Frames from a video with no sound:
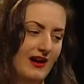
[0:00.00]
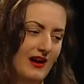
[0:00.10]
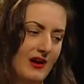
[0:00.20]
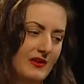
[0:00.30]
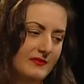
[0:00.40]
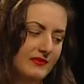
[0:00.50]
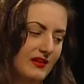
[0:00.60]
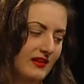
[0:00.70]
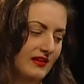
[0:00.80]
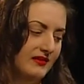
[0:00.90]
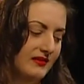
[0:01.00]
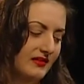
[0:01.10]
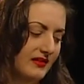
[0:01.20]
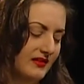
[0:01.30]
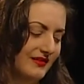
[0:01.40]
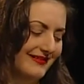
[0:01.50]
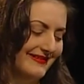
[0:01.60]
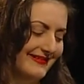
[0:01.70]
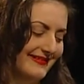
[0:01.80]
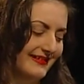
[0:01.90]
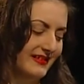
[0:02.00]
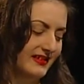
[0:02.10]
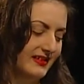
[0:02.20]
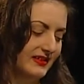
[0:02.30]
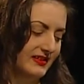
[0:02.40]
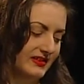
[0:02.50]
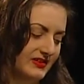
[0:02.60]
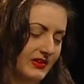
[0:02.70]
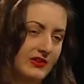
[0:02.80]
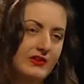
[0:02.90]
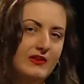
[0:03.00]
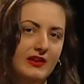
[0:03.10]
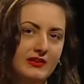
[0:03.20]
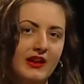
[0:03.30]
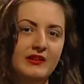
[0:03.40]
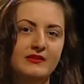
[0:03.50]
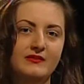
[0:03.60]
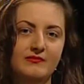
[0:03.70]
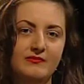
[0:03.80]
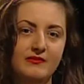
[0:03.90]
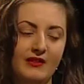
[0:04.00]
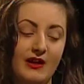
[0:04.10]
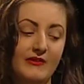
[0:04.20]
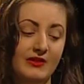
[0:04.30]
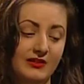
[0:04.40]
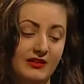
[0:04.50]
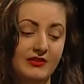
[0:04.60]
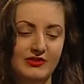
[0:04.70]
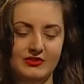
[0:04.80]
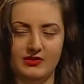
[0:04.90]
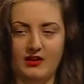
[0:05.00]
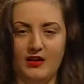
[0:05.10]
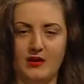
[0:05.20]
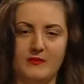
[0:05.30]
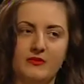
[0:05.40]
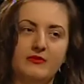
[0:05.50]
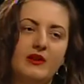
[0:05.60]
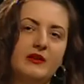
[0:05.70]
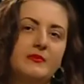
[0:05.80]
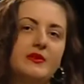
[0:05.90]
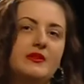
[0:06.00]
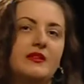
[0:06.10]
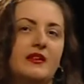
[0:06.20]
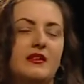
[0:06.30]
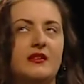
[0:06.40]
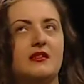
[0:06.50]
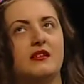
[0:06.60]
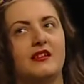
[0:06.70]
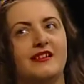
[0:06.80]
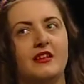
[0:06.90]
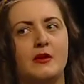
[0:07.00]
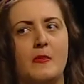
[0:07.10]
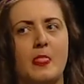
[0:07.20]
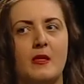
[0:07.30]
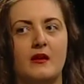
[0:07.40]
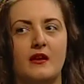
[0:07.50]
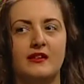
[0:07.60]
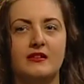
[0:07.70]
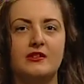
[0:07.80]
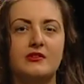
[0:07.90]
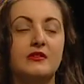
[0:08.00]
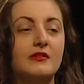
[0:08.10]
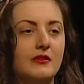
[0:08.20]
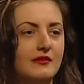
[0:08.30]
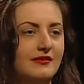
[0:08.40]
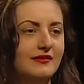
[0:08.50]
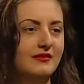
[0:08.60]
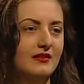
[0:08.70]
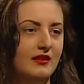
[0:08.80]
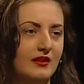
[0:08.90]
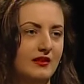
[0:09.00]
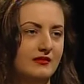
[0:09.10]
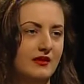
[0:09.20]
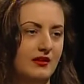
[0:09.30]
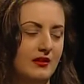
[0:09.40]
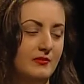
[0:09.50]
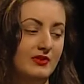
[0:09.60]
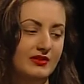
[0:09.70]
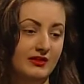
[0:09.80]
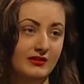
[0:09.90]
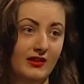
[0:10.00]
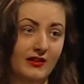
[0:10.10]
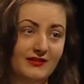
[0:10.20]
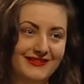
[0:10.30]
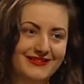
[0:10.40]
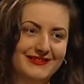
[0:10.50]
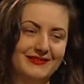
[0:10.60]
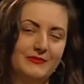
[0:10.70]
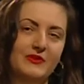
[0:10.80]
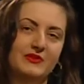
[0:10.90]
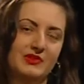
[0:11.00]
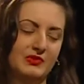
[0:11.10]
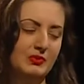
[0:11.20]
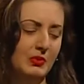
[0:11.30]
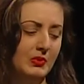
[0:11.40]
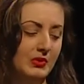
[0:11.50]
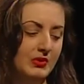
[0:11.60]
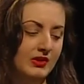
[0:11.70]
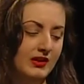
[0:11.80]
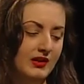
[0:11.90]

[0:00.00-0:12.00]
Um, and uh, so I, I, now I teach um, quite a bit. I I teach in Newton and uh, mm-hmm. uh, music and arts, the music store.